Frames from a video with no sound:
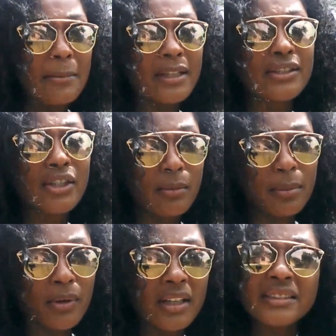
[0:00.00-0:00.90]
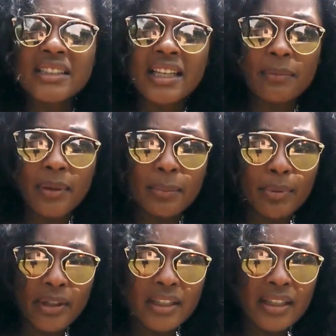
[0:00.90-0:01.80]
consumable, because it could be
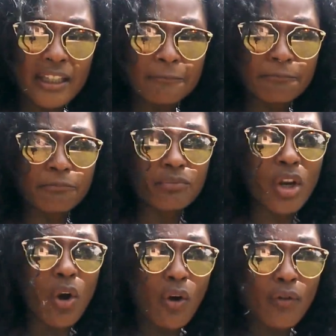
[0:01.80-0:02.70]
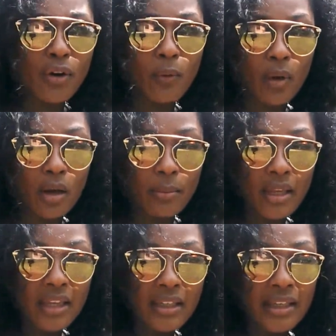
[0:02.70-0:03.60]
pretty
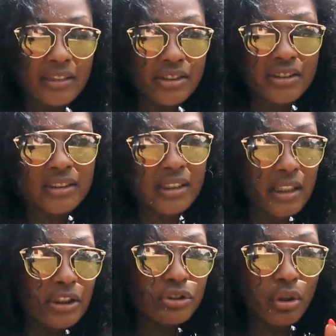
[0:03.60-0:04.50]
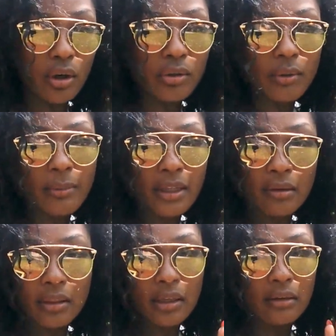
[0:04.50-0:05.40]
overwhelming and just control you and make
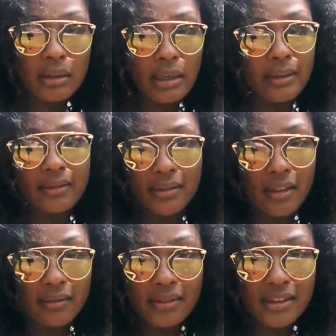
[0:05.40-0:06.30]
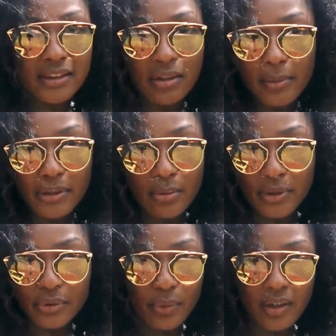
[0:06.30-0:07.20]
you think, okay, this is going to be too
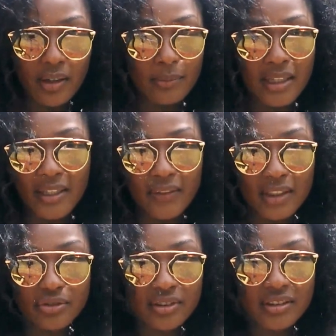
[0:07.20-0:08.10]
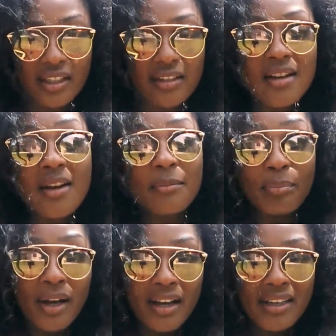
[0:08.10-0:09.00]
much work, I'm not even interested.
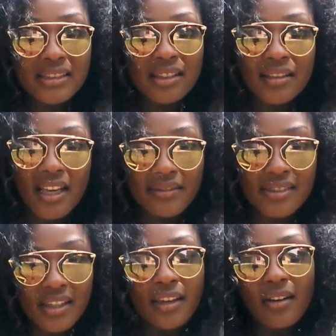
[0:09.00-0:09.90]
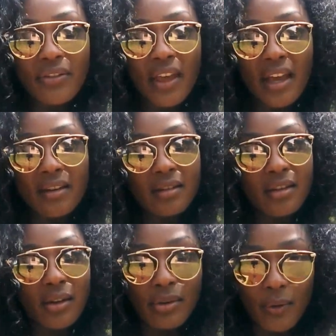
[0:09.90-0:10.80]
But it's a life skill that
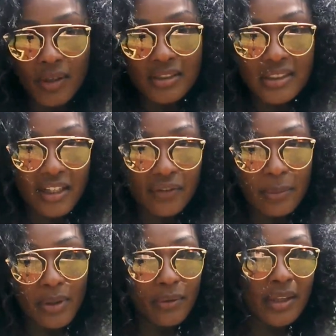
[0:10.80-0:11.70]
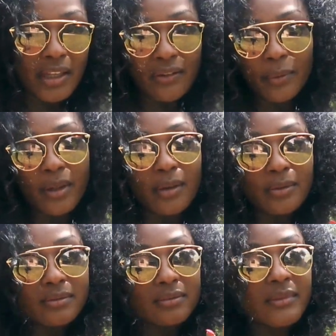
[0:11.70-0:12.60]
no one can take from you. The end of the
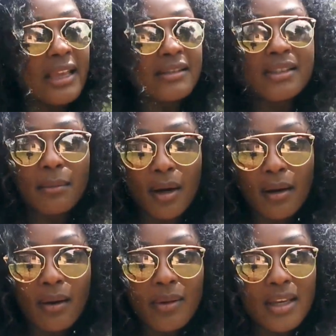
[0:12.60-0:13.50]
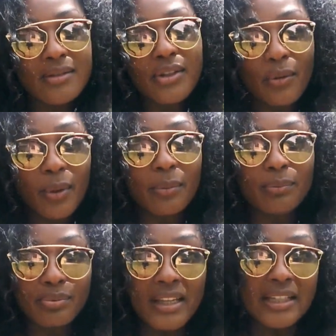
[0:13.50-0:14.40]
world ends tomorrow and you will
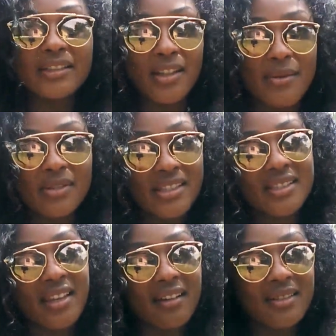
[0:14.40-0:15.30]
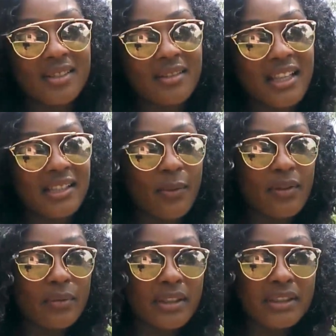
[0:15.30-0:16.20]
need to use this skill. So that's one
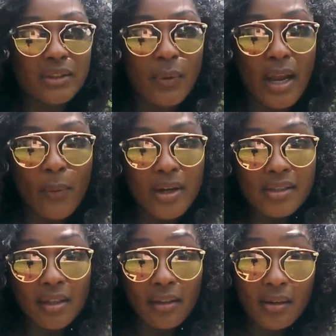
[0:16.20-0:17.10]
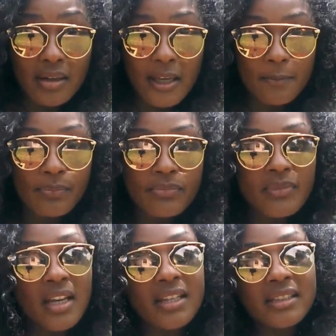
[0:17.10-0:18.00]
of the reasons why I wanted to learn it,
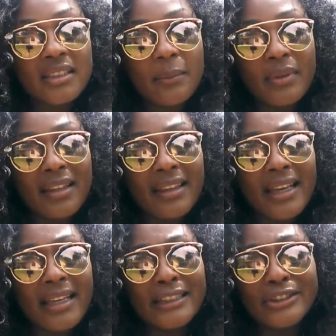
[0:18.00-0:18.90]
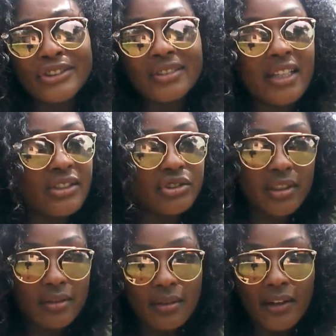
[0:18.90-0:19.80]
and it's something that in
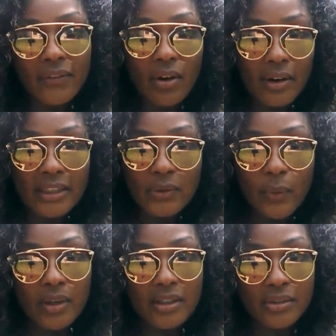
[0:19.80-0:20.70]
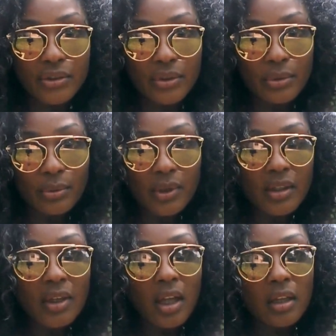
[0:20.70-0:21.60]
general I've always wanted to
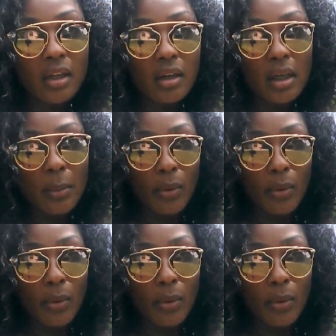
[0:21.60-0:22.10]
learn